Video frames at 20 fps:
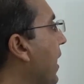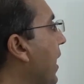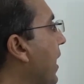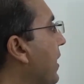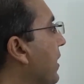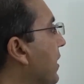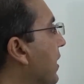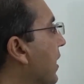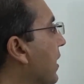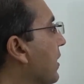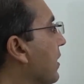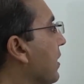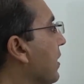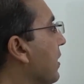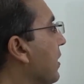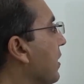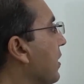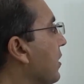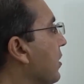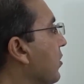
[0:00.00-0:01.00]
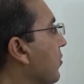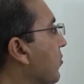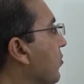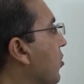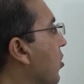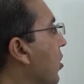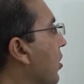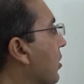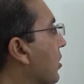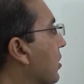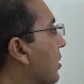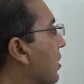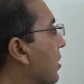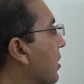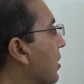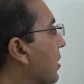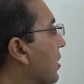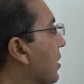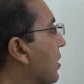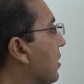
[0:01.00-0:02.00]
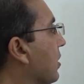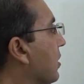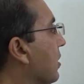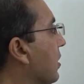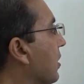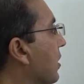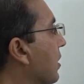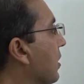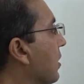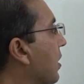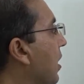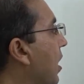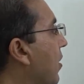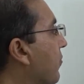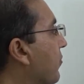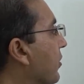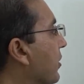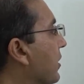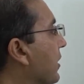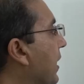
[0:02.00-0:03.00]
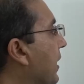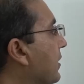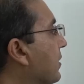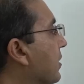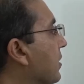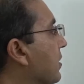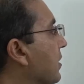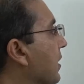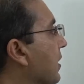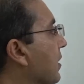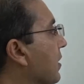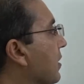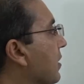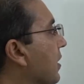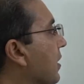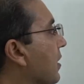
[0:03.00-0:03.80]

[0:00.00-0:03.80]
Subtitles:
And then you've got after the X descent,